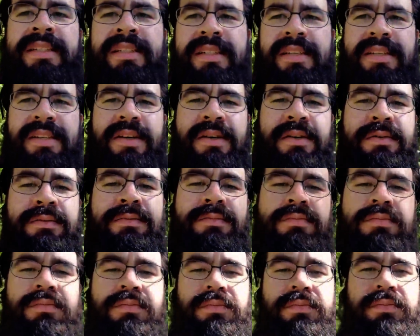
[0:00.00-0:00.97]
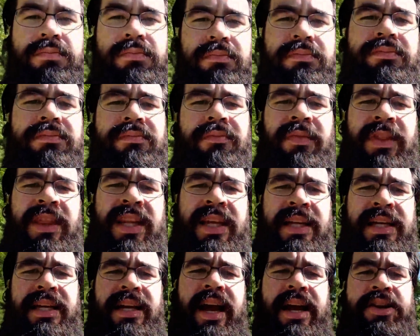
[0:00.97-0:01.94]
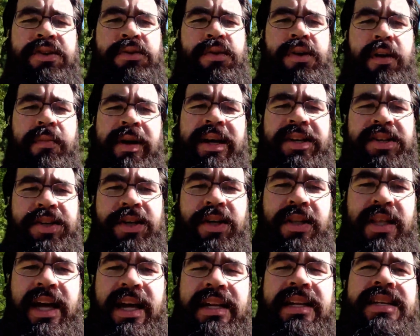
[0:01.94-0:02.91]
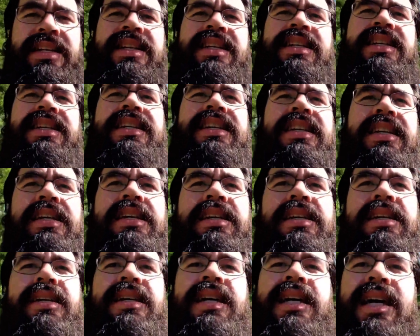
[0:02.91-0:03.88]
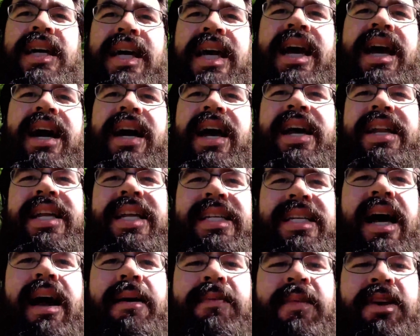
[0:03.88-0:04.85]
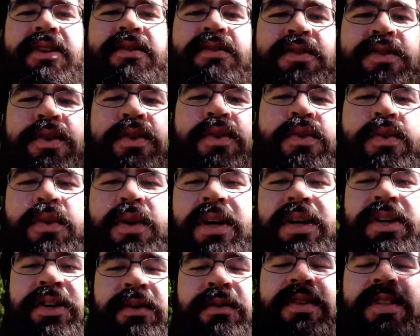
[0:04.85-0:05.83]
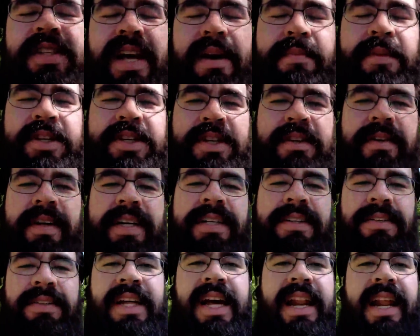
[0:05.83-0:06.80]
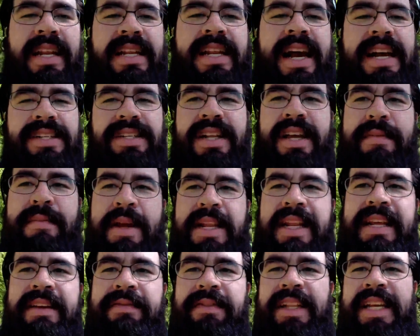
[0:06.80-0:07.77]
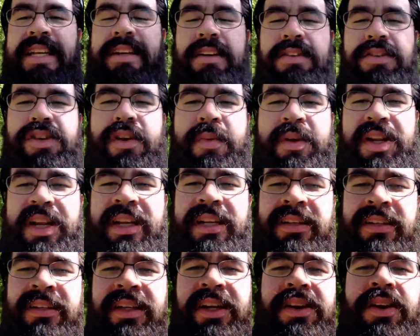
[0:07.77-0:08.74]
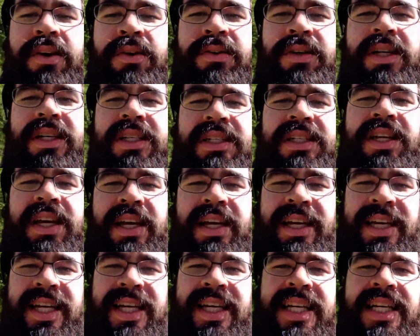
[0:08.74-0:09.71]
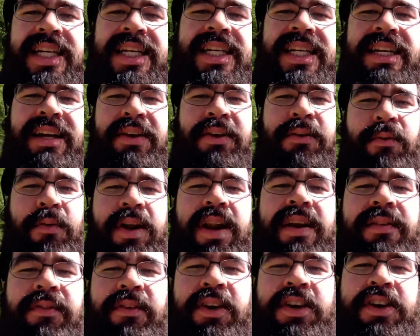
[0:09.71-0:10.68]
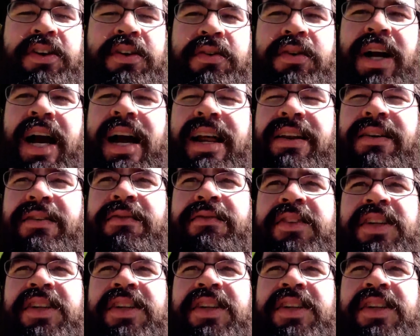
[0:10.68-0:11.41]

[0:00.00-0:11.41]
So, and you'll want to make sure that anytime that you do use that material, that it's actually meaningfully contributing, because whenever you kind of